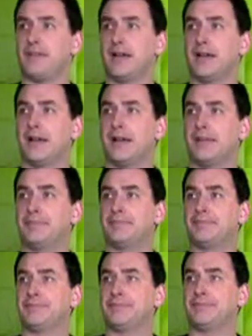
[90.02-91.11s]
um,
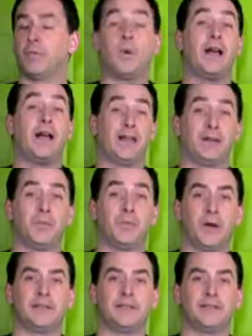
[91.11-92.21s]
why it
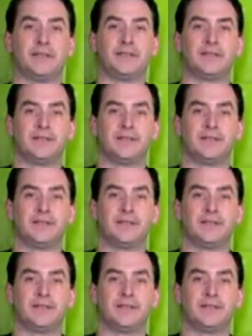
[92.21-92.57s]
was